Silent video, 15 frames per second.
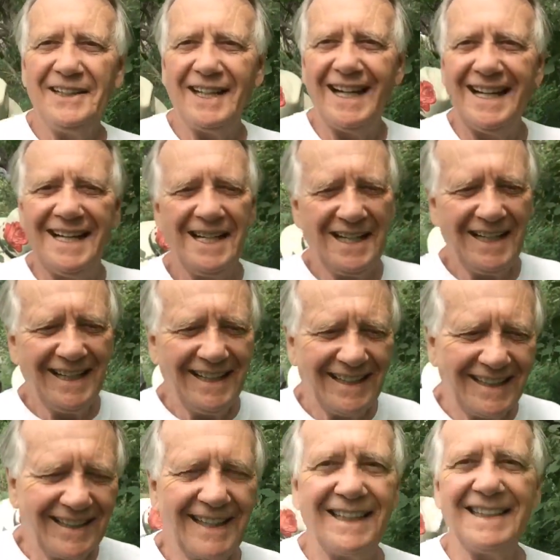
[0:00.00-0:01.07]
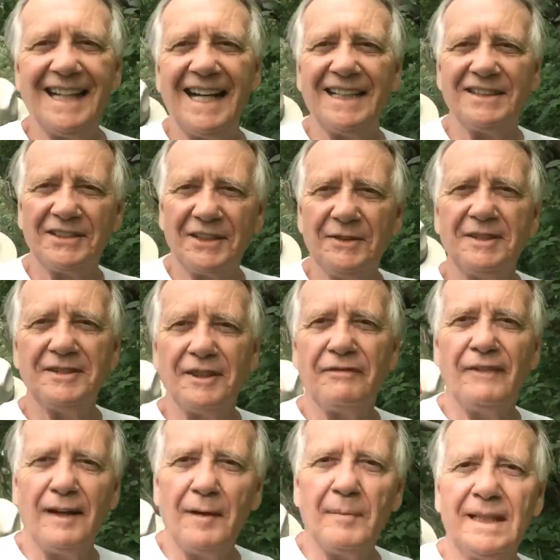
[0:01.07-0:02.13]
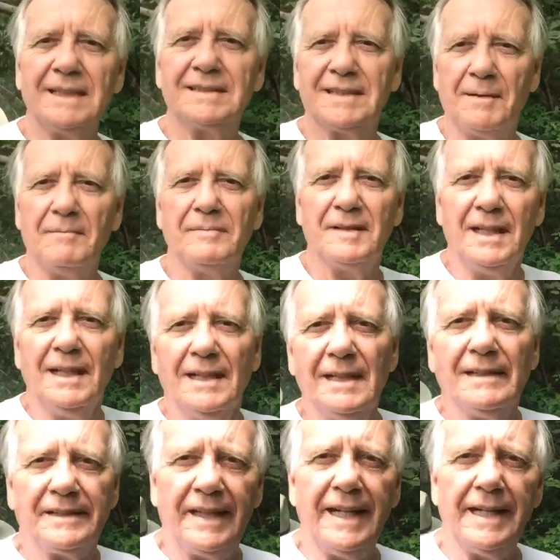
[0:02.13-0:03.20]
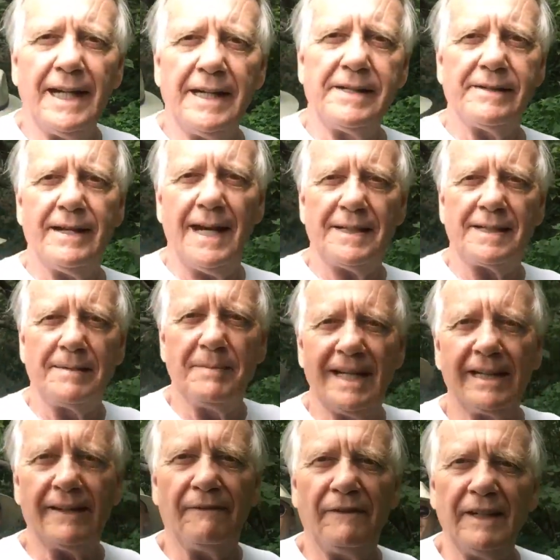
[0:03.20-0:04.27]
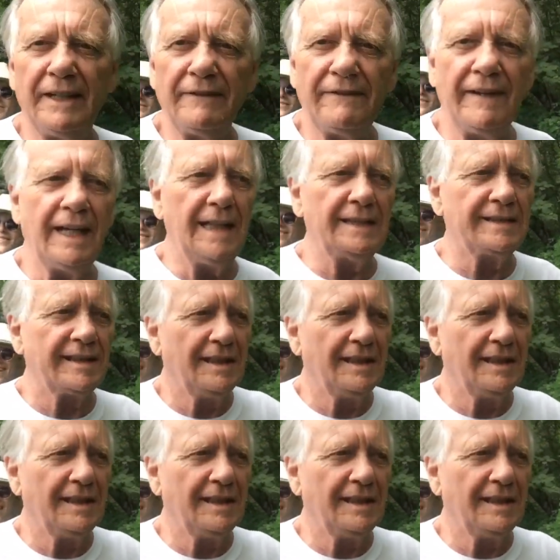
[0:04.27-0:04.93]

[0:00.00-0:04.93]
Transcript: Yeah. Well, yeah, as soon as you're filming, some teenager has to make a funny face.